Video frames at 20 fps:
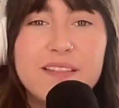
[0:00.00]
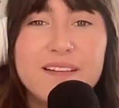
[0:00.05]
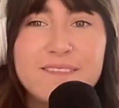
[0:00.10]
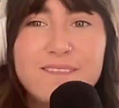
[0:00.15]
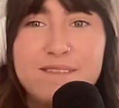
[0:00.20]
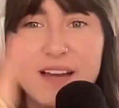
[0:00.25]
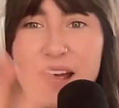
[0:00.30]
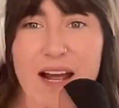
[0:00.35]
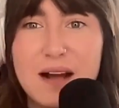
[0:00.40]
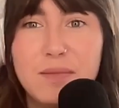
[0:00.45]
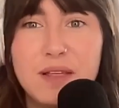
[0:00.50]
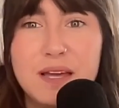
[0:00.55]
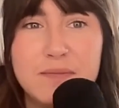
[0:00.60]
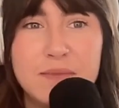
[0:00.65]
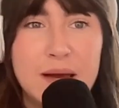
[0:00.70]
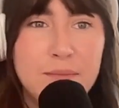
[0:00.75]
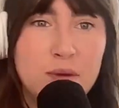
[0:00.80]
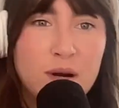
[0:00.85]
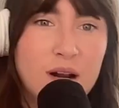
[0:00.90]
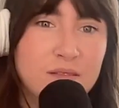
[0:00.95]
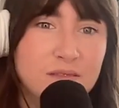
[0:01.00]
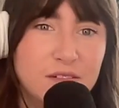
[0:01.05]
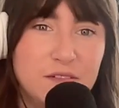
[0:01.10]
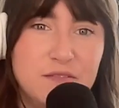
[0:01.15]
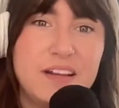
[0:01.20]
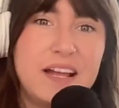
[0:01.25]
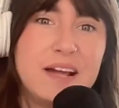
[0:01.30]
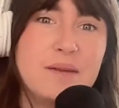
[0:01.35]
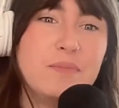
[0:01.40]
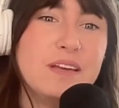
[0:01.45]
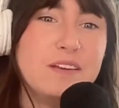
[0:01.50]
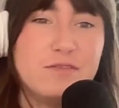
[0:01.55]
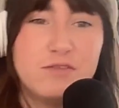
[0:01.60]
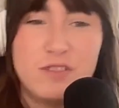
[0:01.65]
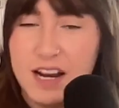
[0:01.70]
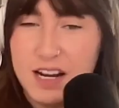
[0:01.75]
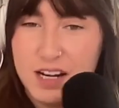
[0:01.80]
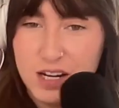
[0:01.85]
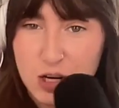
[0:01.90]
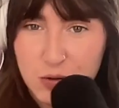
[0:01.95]
a family member of a family
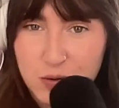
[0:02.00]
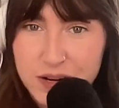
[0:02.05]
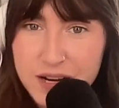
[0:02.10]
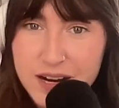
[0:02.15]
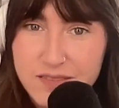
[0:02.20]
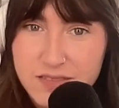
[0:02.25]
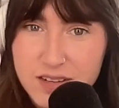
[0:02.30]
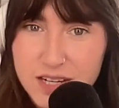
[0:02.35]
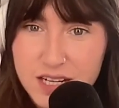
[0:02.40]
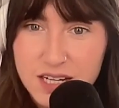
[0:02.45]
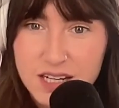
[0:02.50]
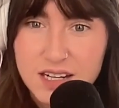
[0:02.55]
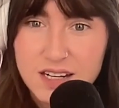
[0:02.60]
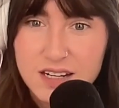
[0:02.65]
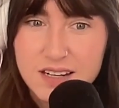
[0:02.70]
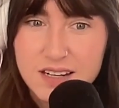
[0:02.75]
friend or whatever.